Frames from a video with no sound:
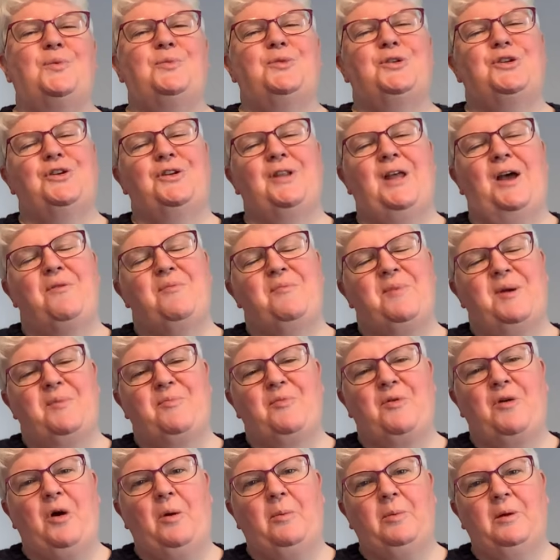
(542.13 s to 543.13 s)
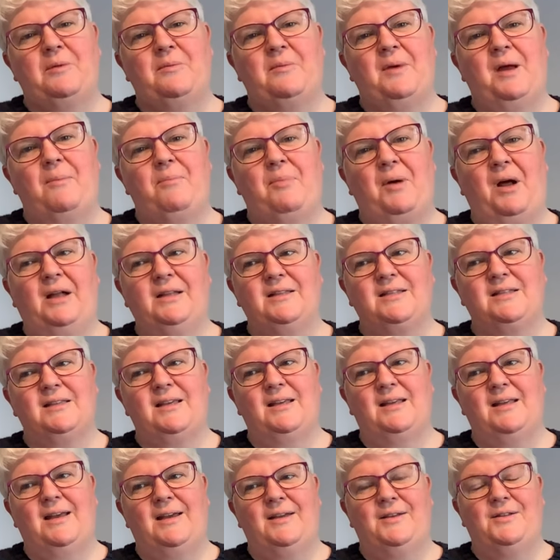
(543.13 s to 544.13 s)
I'm sure that would be a problem, but
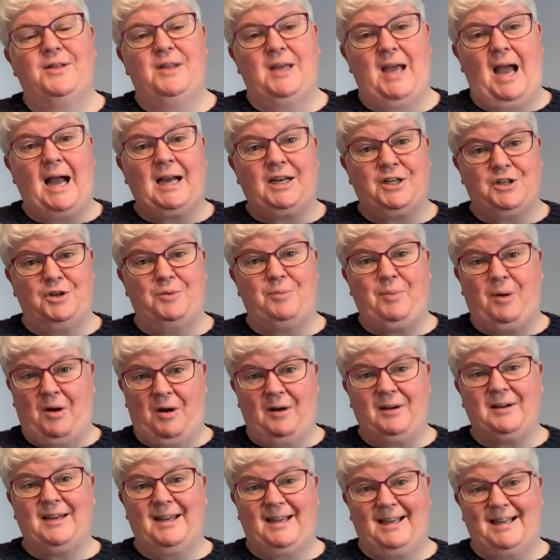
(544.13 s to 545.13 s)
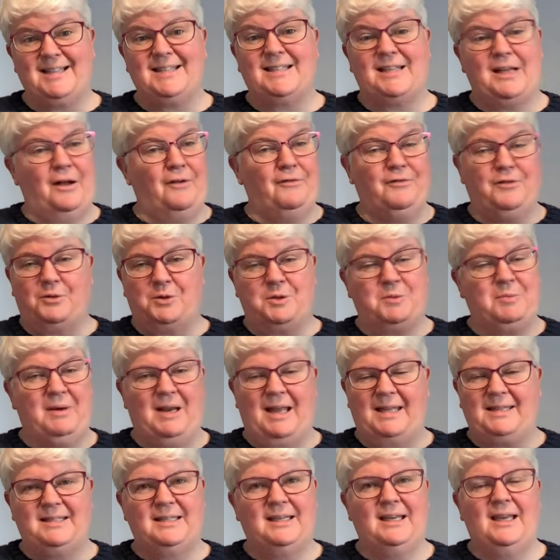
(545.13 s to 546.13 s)
the actual parking itself, there was
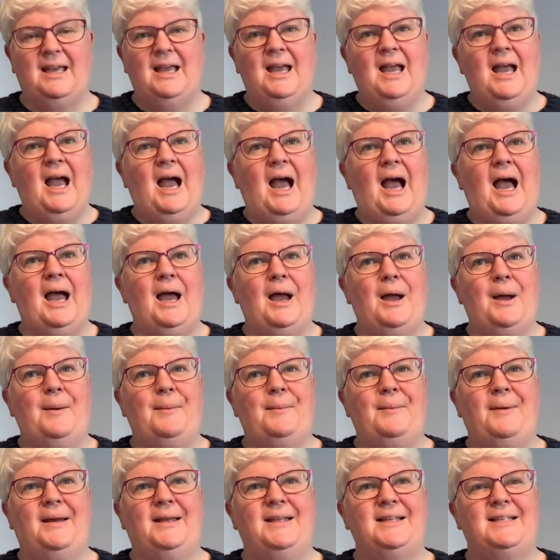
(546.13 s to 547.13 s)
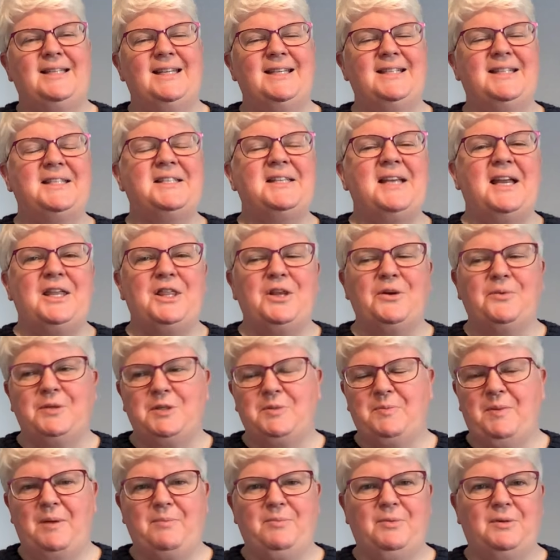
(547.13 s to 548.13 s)
plenty. It did say there
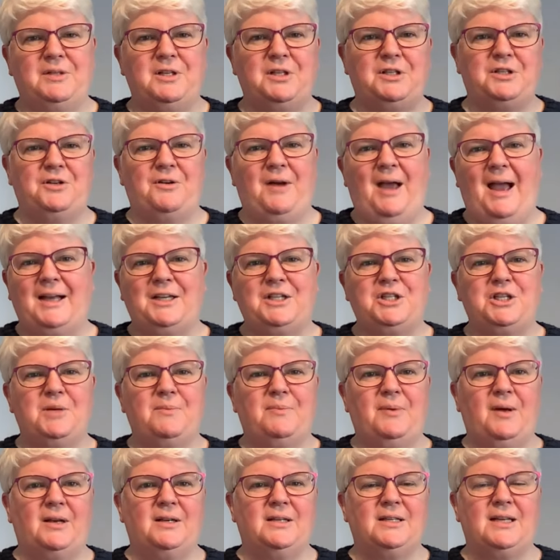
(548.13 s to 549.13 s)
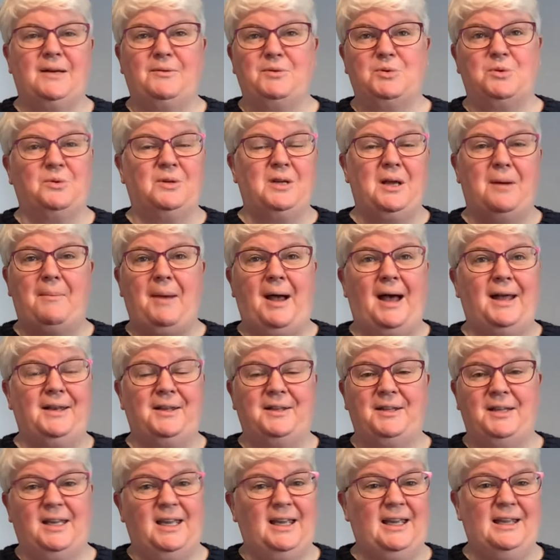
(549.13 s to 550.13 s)
was people to direct you, but it was only a man
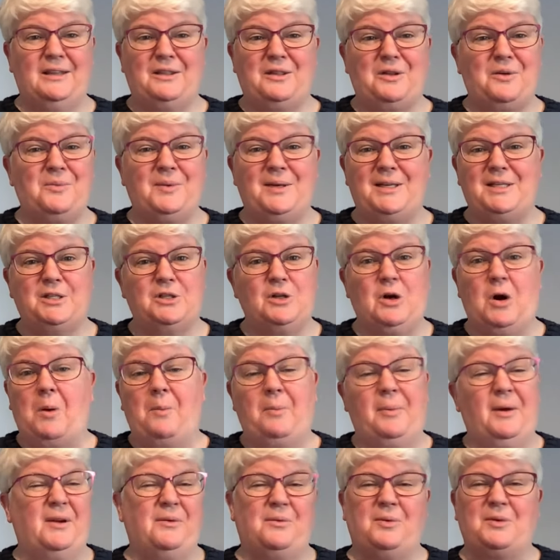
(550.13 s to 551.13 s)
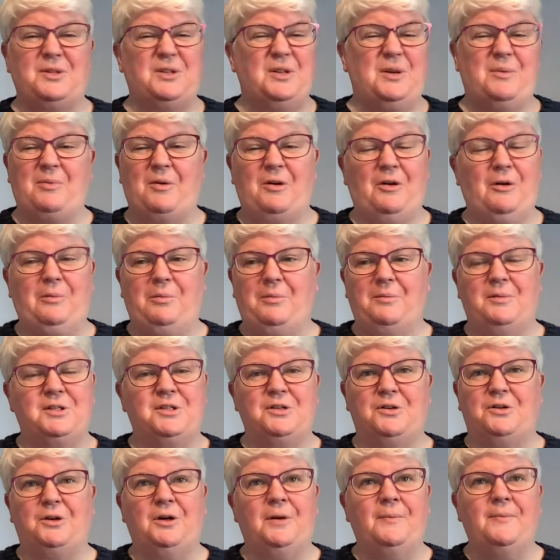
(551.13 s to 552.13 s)
at the gate that we saw, but it wasn't a problem
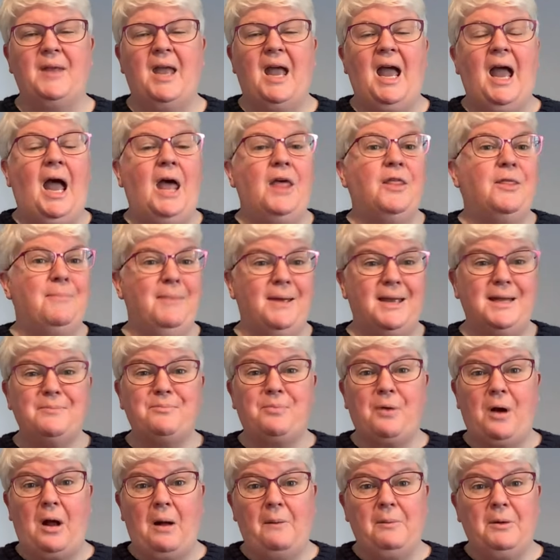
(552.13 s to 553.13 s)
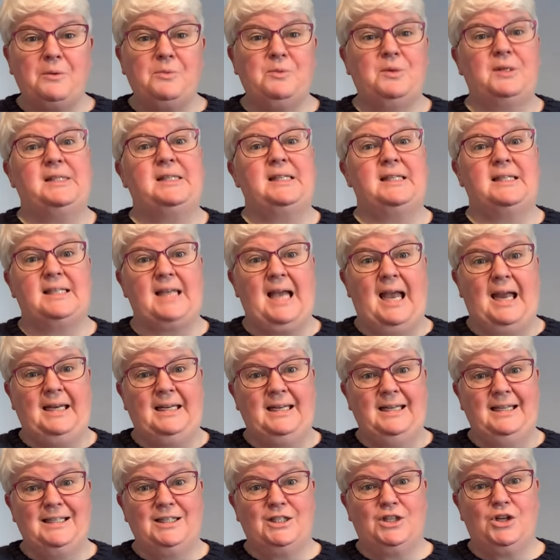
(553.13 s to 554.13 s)
at all. Main problem was the
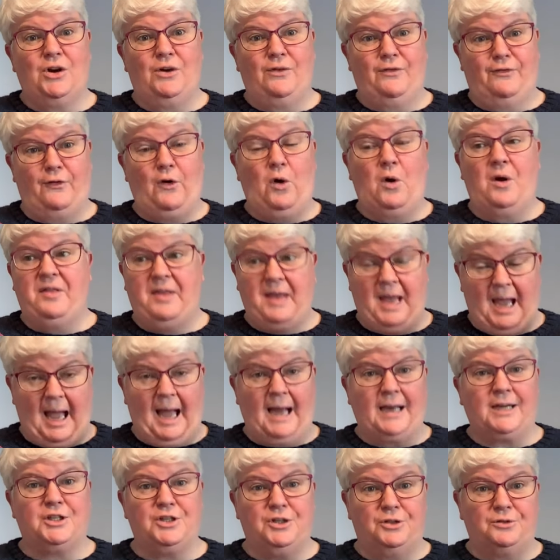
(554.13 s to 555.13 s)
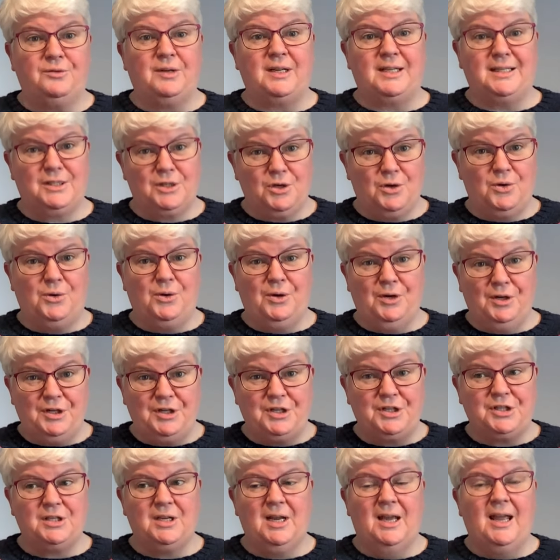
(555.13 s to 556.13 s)
signage for the actual race
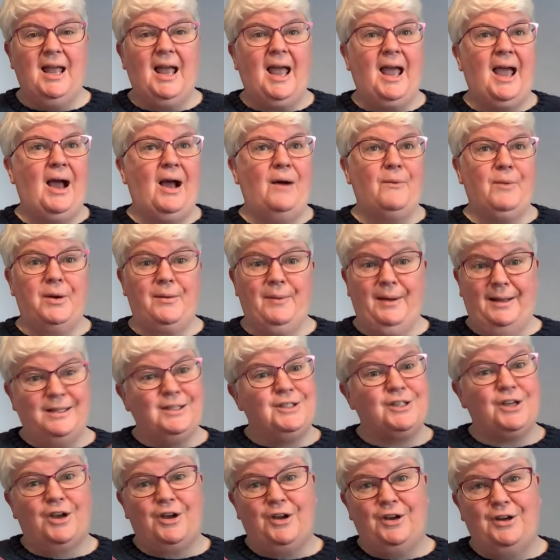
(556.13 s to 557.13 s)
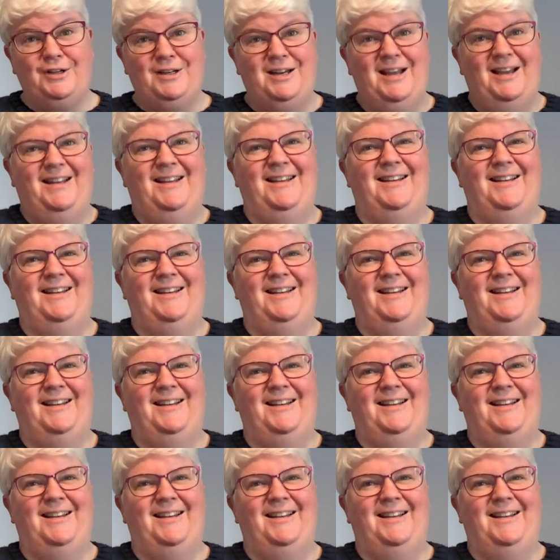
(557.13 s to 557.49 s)
course. We went down,